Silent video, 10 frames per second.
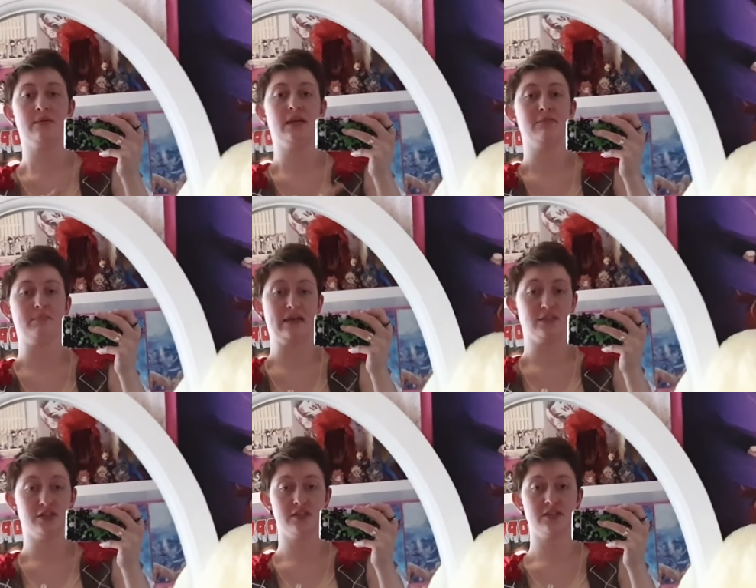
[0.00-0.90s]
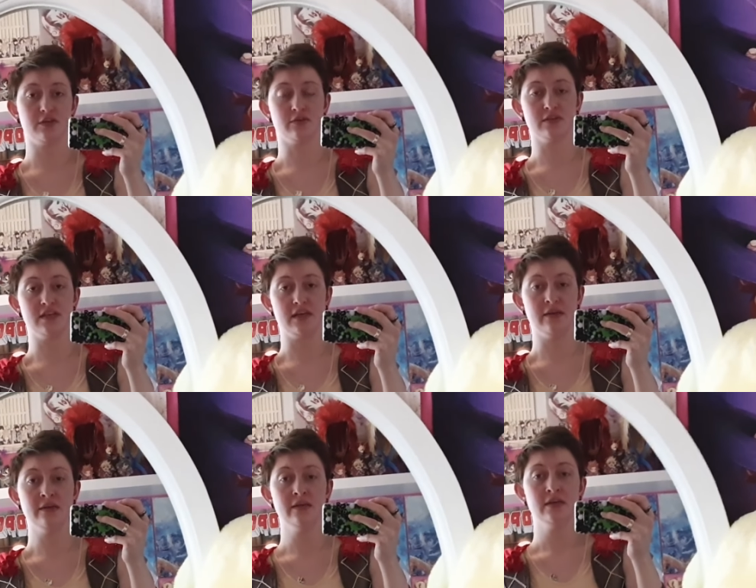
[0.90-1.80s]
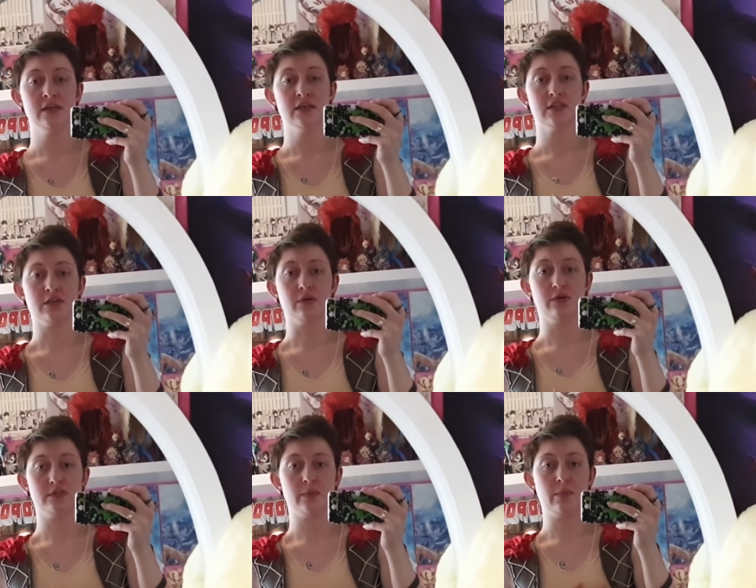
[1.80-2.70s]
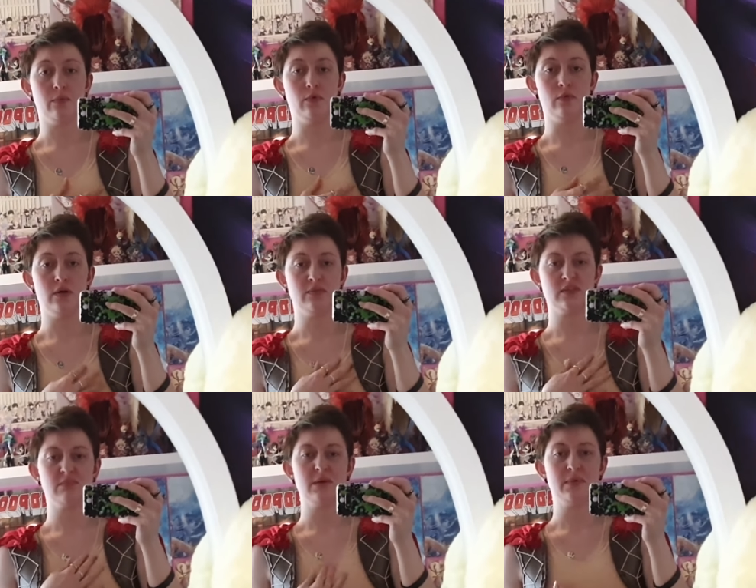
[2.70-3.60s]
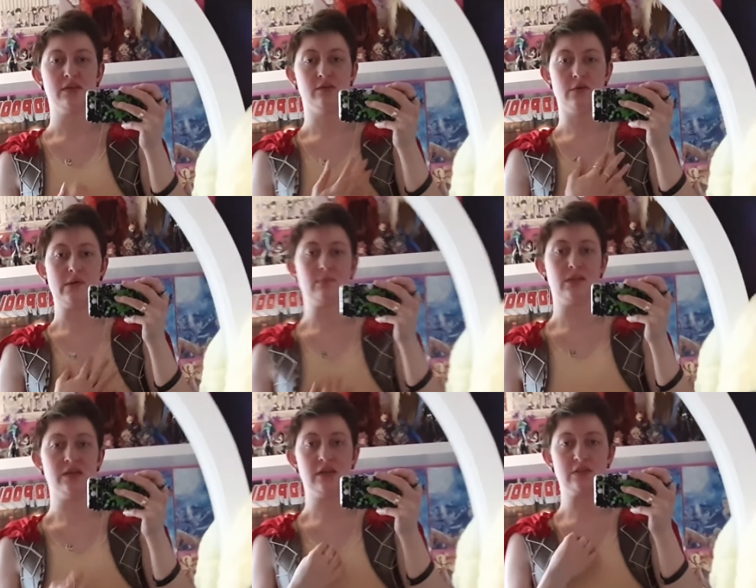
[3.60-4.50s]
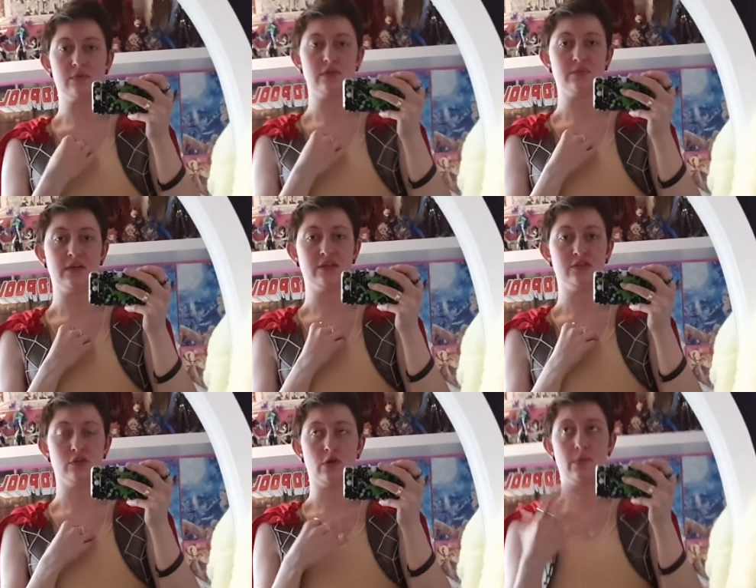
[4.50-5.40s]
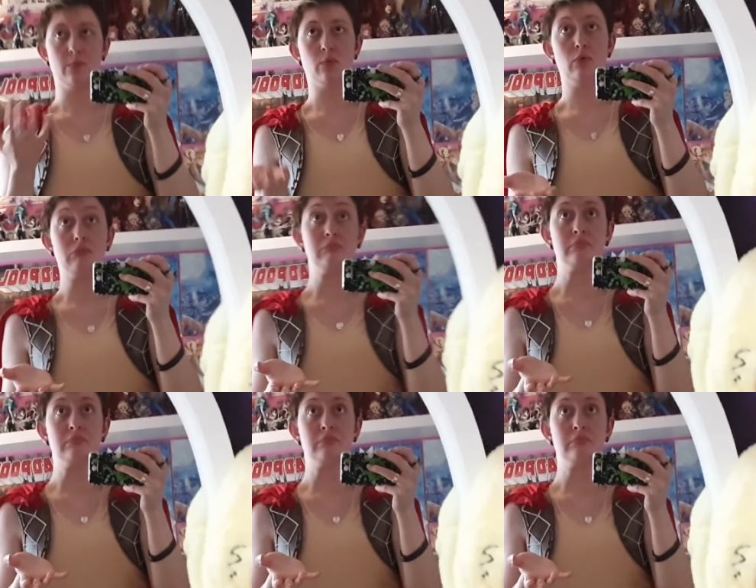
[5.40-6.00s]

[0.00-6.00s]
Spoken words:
I'm gonna have bandages across here, so it looks a bit more, and I was maybe going to do it a bit bloody as well to make it just look a bit more